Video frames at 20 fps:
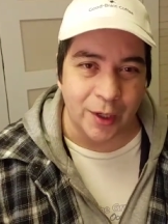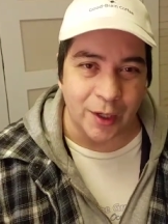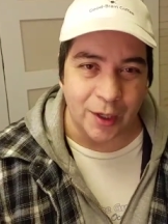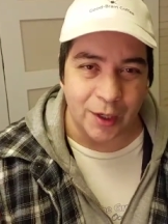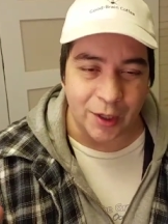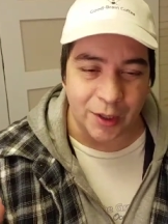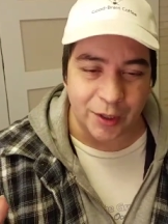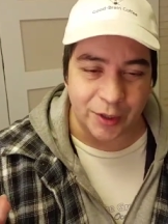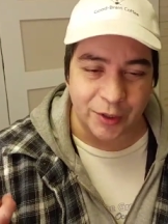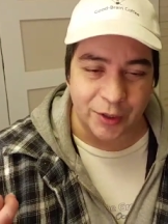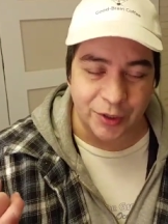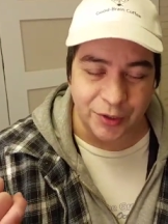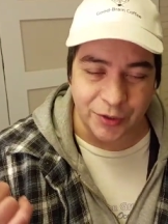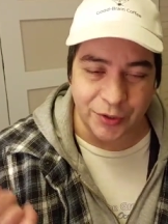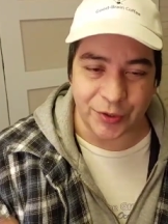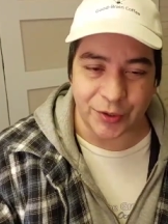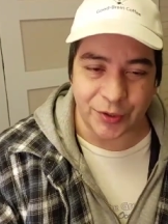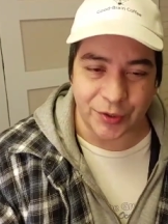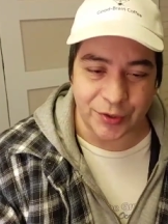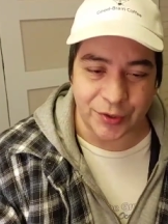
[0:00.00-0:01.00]
uh,
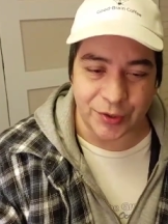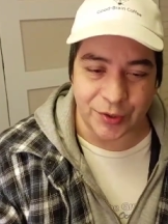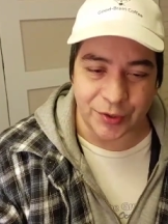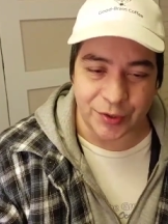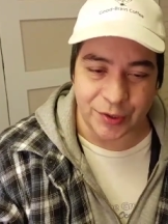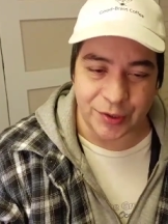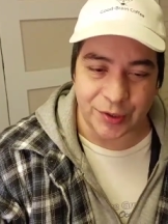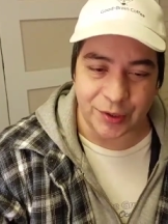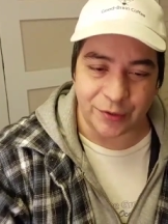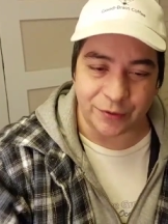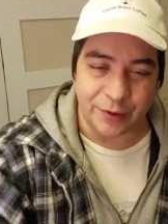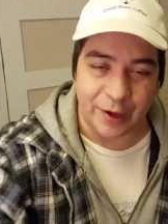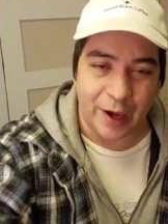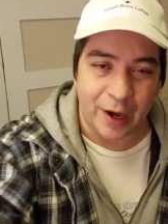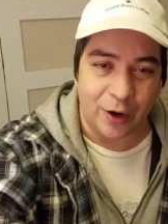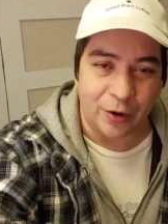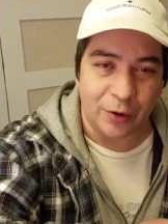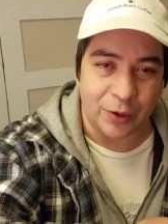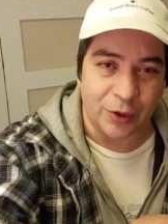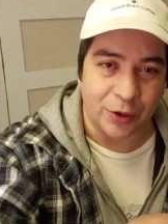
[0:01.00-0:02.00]
consistency of
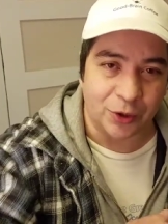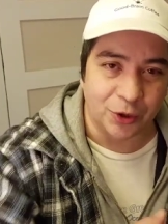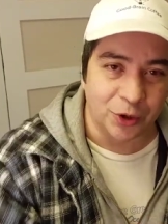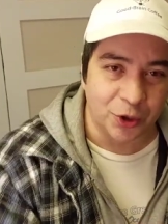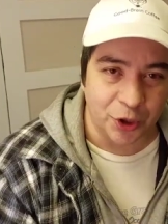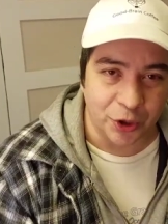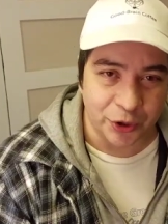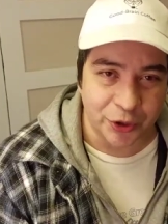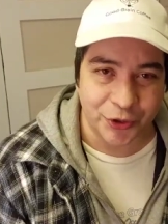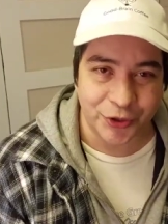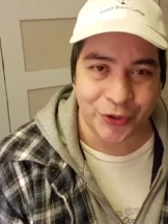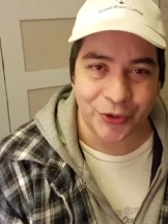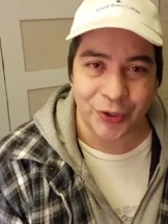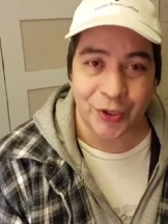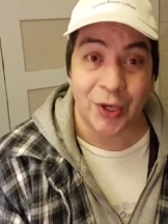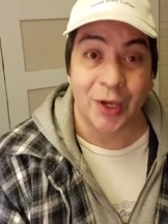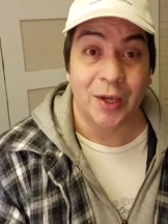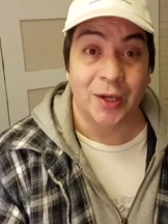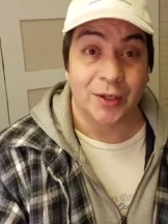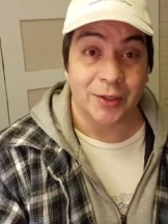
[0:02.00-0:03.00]
how it looked,
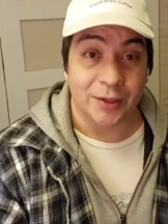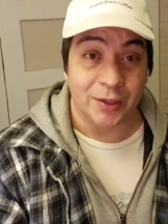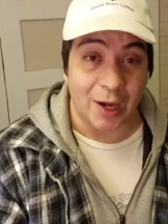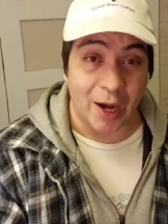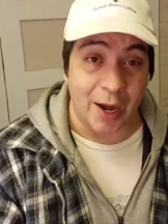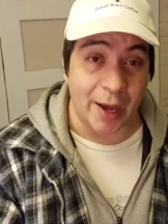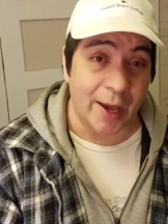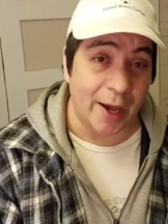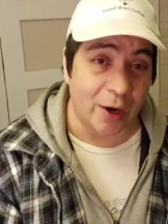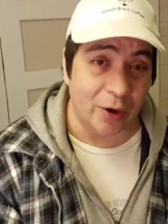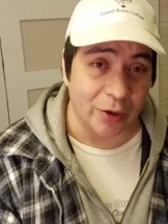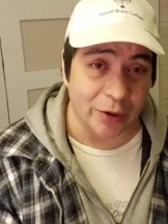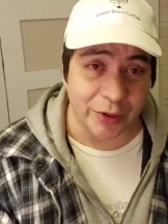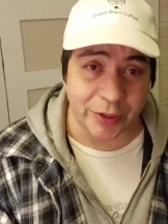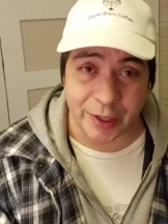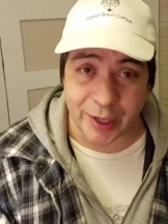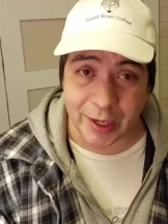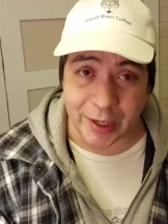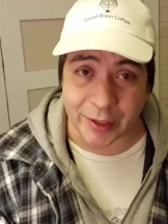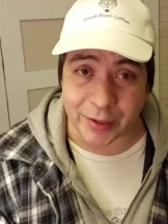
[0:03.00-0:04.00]
not how it
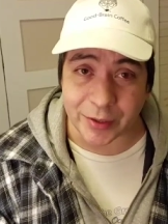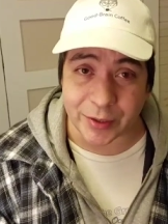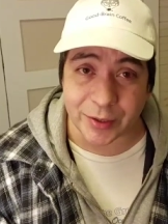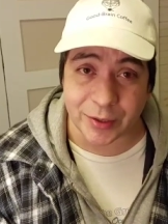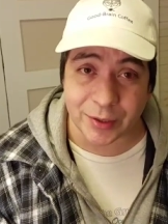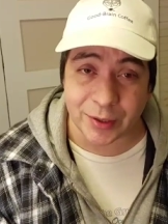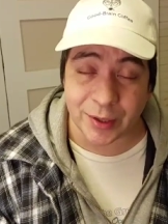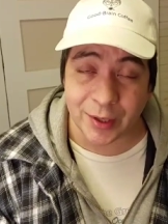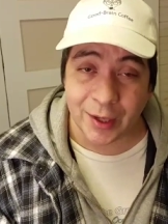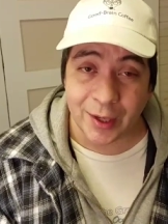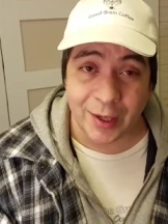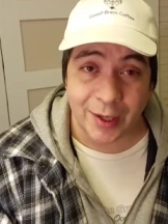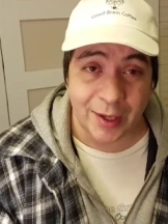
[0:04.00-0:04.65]
tastes.